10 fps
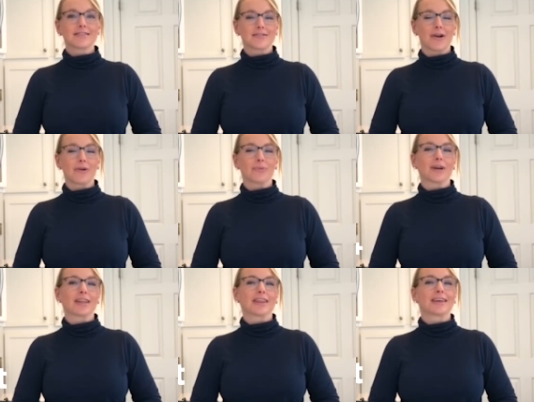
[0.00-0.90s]
start
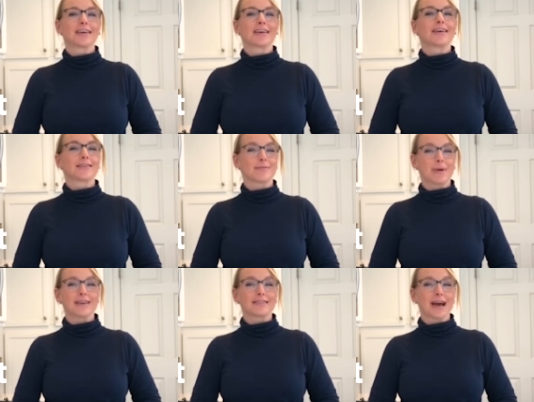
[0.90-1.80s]
with
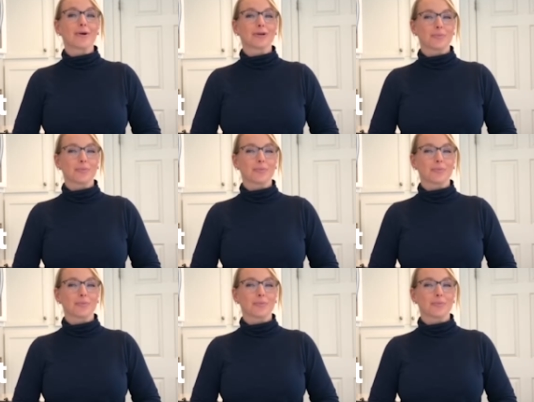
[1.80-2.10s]
space out your